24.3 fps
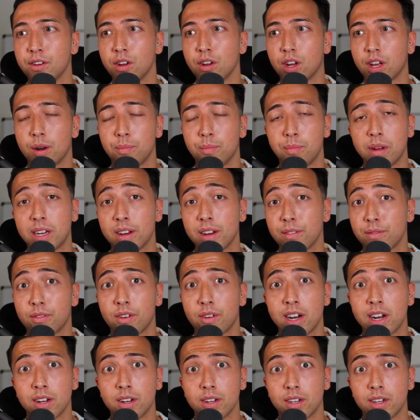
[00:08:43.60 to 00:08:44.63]
you're going to be
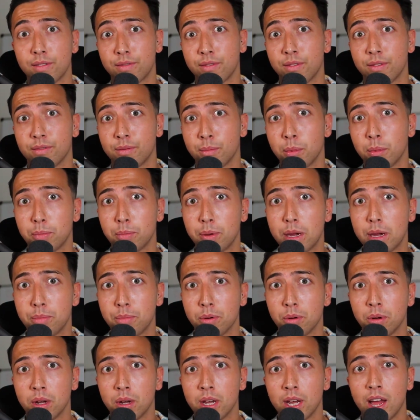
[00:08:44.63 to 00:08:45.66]
different different from other
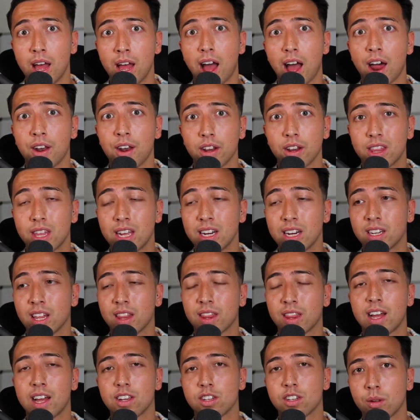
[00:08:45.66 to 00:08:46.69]
people and i think that
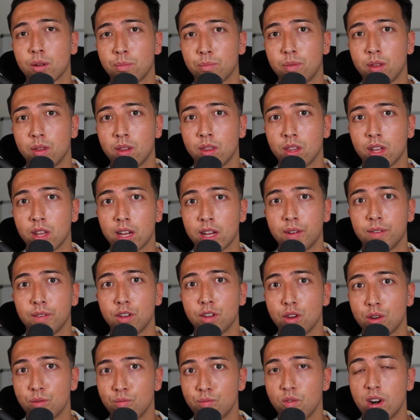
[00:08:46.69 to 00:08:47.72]
that's something that
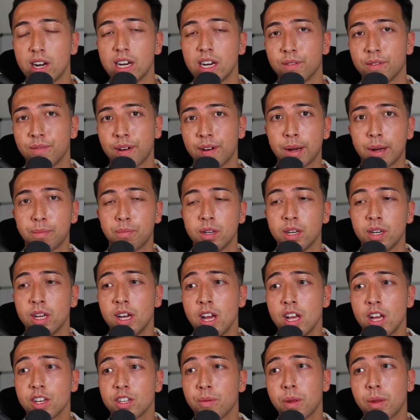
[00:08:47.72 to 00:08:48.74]
you can really develop and
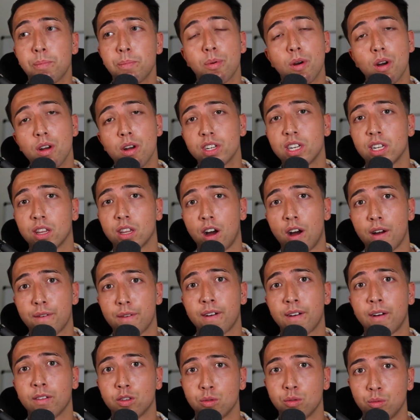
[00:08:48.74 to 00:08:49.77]
something personally that i
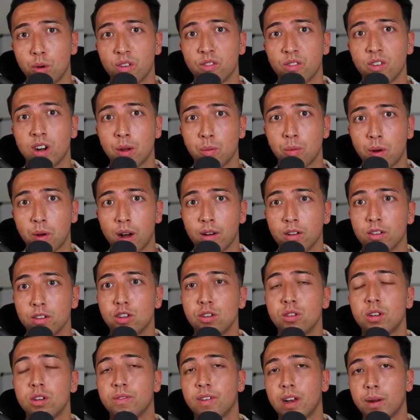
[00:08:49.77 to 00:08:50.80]
found to work really well as
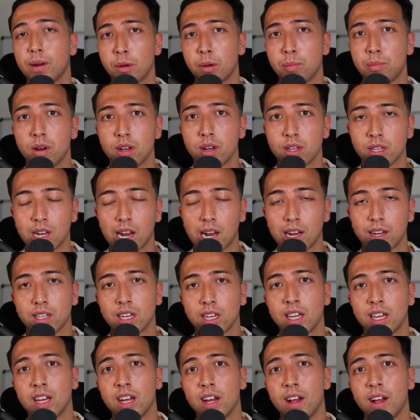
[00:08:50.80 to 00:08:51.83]
you develop your
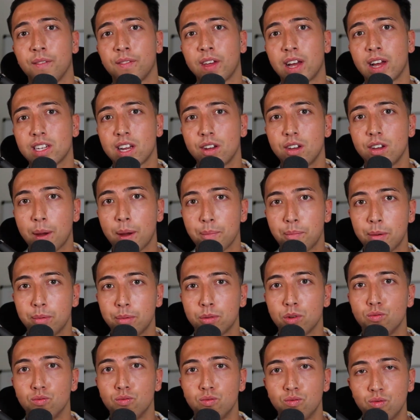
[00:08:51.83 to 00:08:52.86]
personality that's how you get people
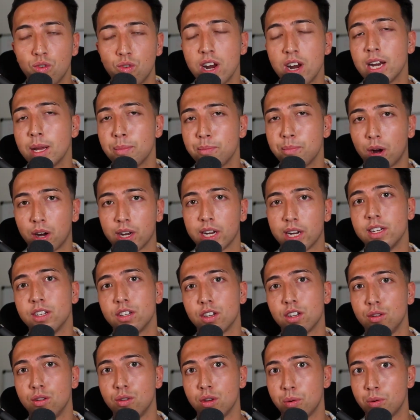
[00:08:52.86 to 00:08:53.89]
to really buy
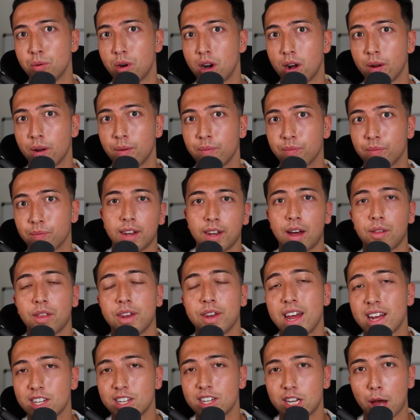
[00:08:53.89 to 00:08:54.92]
into who you are now the
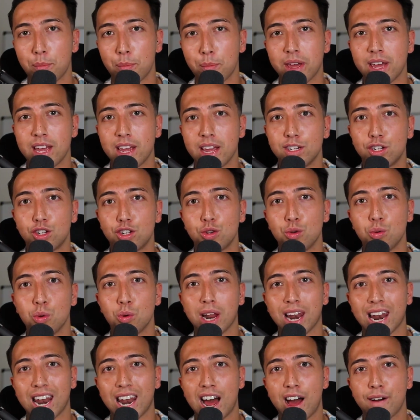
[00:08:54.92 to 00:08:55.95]
next step is to
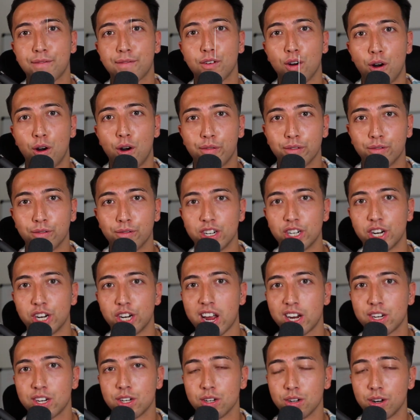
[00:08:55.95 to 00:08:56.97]
laugh off
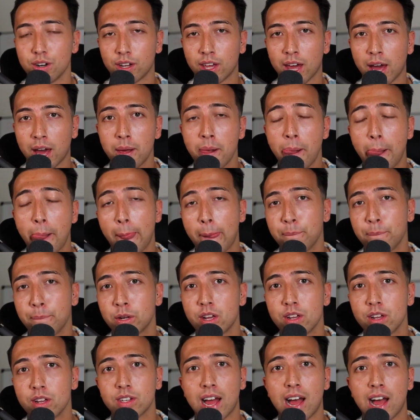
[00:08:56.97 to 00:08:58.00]
rejection okay
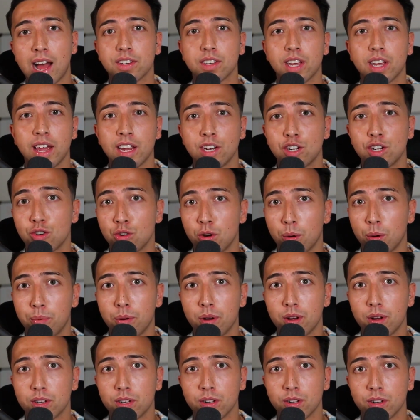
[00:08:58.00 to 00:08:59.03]
because as a shorter
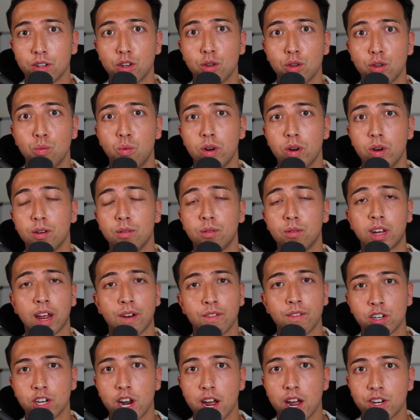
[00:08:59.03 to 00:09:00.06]
person you will get
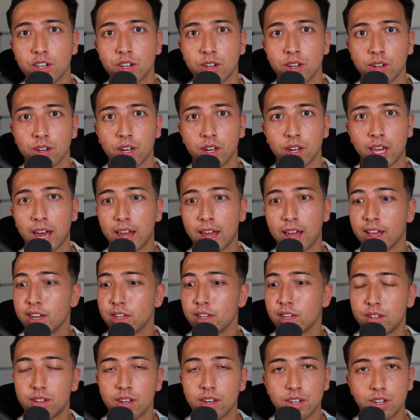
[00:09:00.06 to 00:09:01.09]
rejection okay
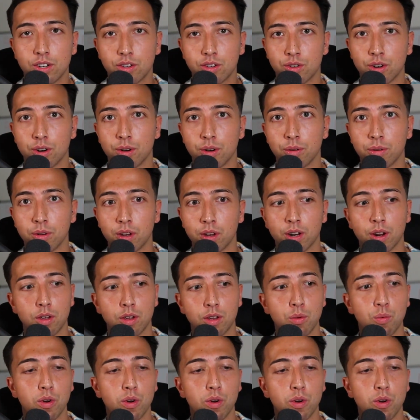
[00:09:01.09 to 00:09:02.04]
it's it's true you know you